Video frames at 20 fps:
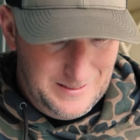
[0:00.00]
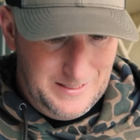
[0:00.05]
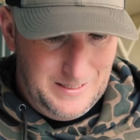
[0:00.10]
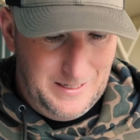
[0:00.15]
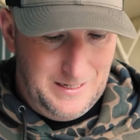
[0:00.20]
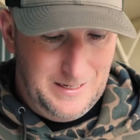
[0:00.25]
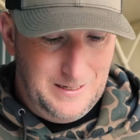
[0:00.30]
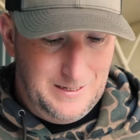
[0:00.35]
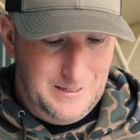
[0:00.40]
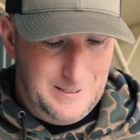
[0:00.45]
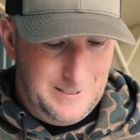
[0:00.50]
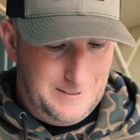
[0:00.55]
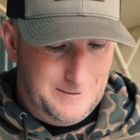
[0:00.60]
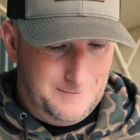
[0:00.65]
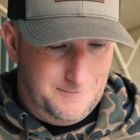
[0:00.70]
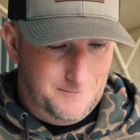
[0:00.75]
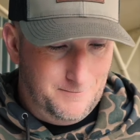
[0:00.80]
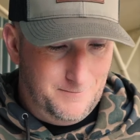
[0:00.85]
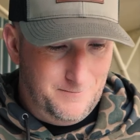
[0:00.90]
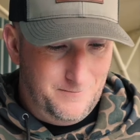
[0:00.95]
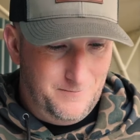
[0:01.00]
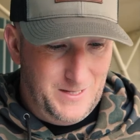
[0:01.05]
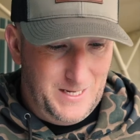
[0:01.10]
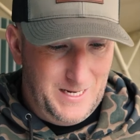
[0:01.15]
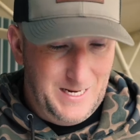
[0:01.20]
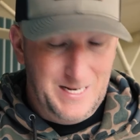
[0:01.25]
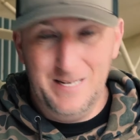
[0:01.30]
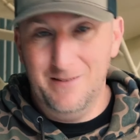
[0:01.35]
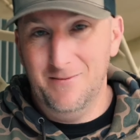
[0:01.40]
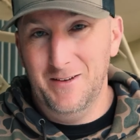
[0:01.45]

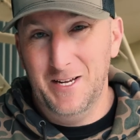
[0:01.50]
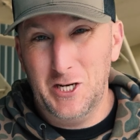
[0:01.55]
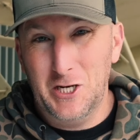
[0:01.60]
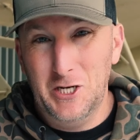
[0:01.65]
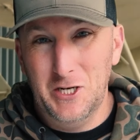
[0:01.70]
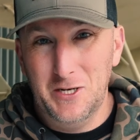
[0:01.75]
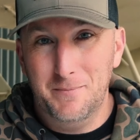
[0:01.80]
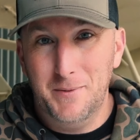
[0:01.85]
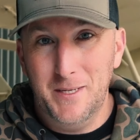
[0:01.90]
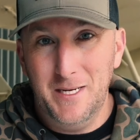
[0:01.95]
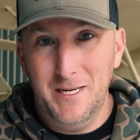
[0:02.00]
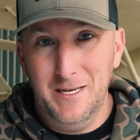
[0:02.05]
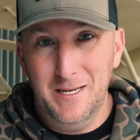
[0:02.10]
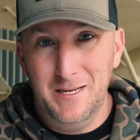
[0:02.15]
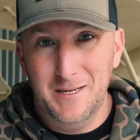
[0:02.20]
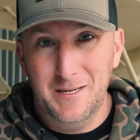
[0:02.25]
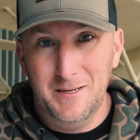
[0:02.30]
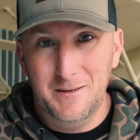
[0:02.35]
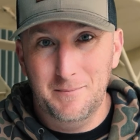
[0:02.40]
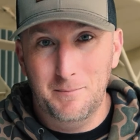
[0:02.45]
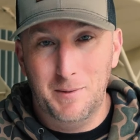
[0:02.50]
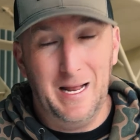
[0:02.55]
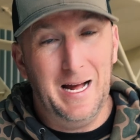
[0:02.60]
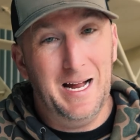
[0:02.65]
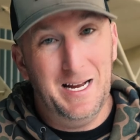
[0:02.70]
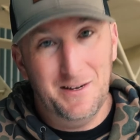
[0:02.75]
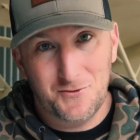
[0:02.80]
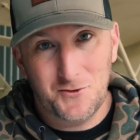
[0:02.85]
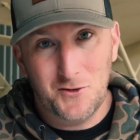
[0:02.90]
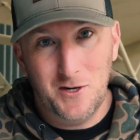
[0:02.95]
And it could be, but I
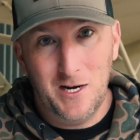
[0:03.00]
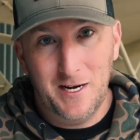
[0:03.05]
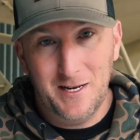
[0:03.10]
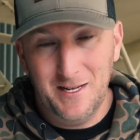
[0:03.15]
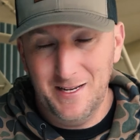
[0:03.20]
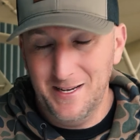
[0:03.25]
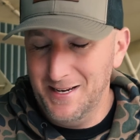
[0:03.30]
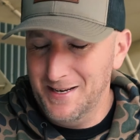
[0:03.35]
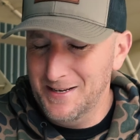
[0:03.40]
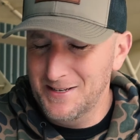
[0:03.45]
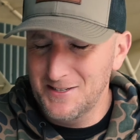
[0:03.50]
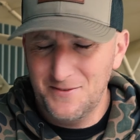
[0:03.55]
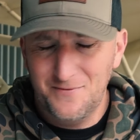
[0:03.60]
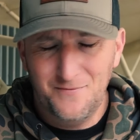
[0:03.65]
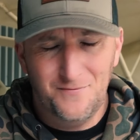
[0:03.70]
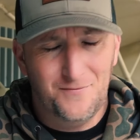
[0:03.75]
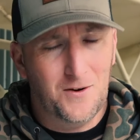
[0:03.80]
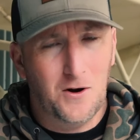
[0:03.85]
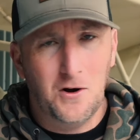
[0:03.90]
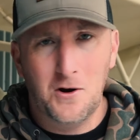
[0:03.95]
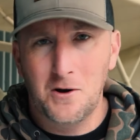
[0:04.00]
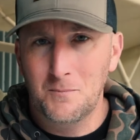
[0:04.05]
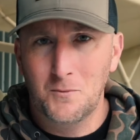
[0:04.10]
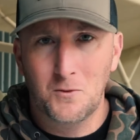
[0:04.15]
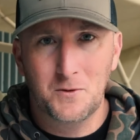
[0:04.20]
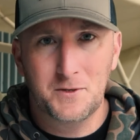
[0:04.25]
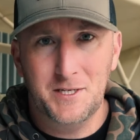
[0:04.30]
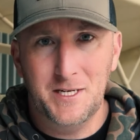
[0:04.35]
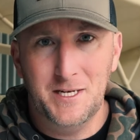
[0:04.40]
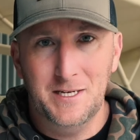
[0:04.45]
have tried it and it's far
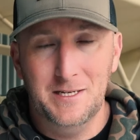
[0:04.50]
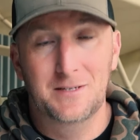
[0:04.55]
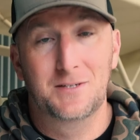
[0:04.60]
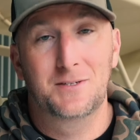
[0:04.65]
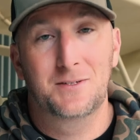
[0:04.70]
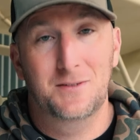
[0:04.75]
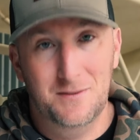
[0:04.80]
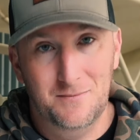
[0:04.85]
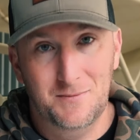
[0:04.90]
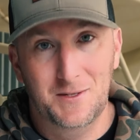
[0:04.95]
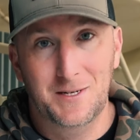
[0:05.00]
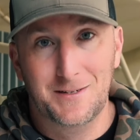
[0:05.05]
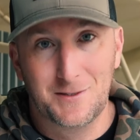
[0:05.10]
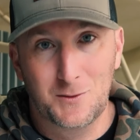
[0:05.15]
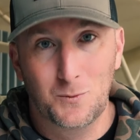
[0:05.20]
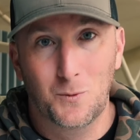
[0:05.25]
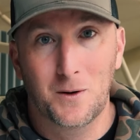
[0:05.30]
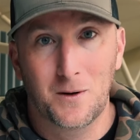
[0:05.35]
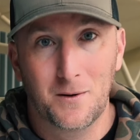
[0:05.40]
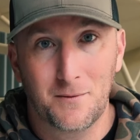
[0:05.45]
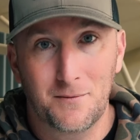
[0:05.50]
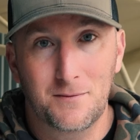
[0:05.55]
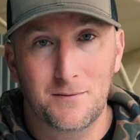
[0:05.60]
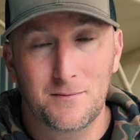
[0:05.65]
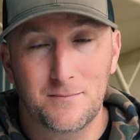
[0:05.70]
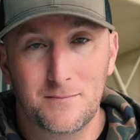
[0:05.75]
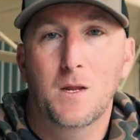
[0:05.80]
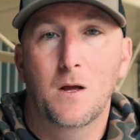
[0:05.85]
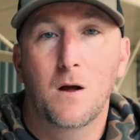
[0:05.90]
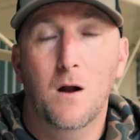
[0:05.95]
more tedious than it's worth.
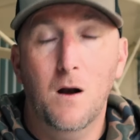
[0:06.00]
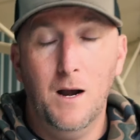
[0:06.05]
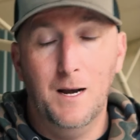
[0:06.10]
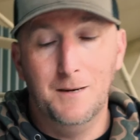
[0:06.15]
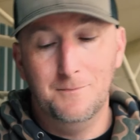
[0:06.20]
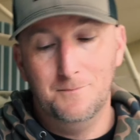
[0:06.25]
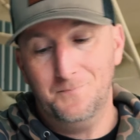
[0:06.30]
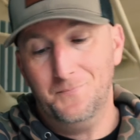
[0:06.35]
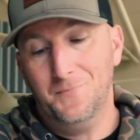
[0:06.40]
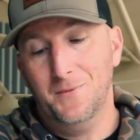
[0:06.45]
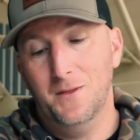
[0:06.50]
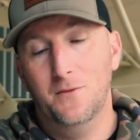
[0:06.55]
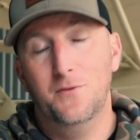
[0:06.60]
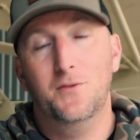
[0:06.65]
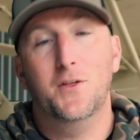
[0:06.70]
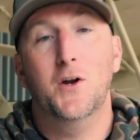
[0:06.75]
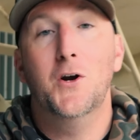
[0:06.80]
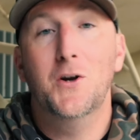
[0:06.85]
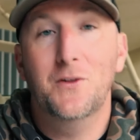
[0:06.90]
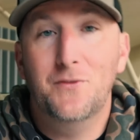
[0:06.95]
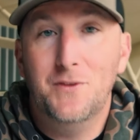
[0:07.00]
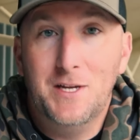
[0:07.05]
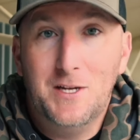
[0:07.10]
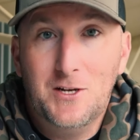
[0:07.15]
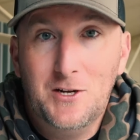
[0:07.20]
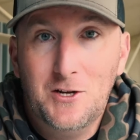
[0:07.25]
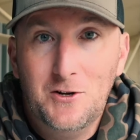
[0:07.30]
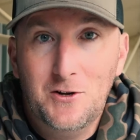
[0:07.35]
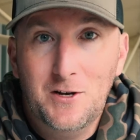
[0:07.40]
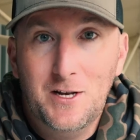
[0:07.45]
All right, third thing
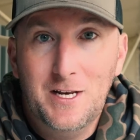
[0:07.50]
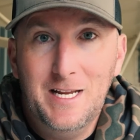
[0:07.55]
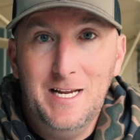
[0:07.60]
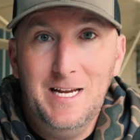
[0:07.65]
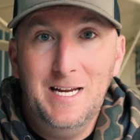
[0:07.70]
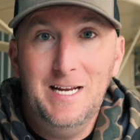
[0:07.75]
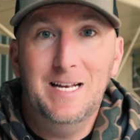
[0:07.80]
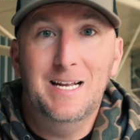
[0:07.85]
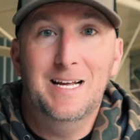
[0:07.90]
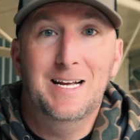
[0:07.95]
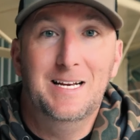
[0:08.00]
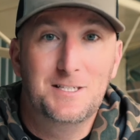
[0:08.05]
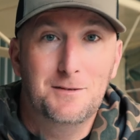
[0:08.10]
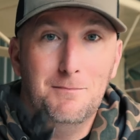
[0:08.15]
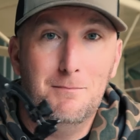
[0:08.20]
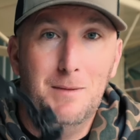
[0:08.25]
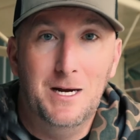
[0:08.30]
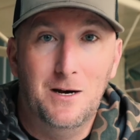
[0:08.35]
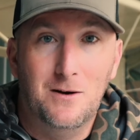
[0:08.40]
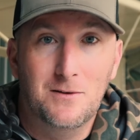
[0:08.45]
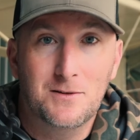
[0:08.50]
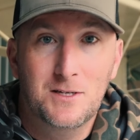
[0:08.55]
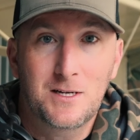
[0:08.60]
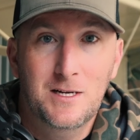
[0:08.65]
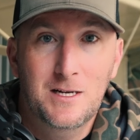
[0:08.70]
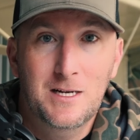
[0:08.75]
you're gonna need is a mount.